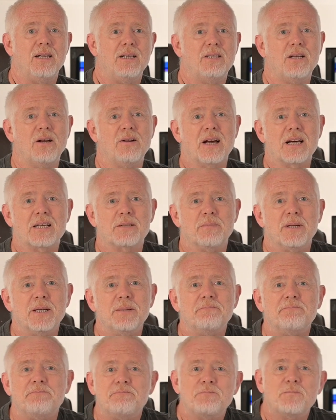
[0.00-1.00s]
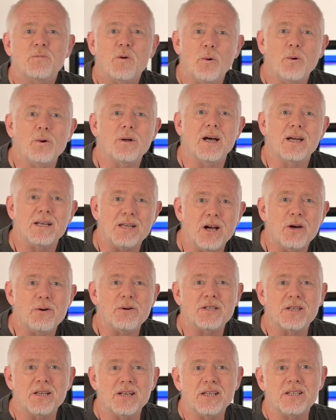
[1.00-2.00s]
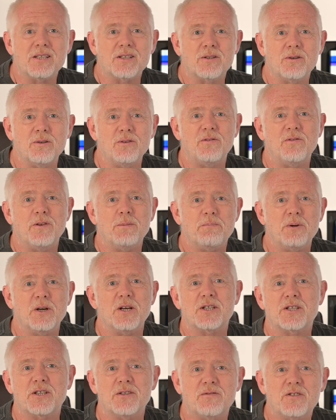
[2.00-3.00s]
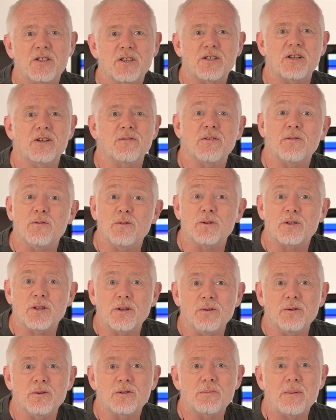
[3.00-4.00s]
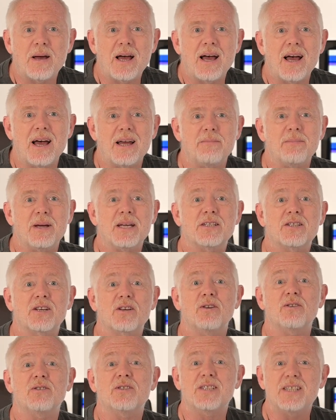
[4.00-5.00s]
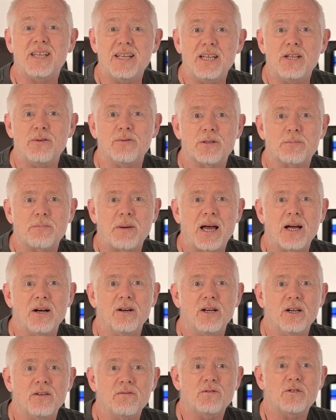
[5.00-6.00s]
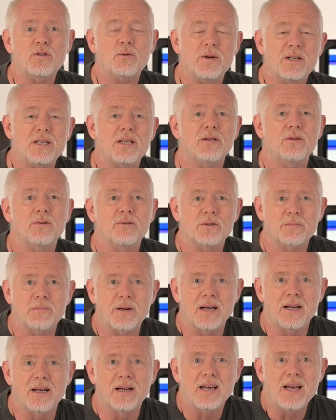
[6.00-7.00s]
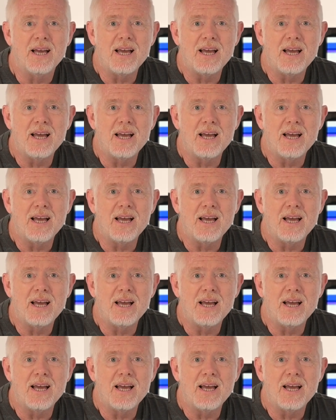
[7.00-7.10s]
Don't ask me. All I know is that it's good for bursts of just over 40 horsepower and makes a continuous power of 20 horsepower.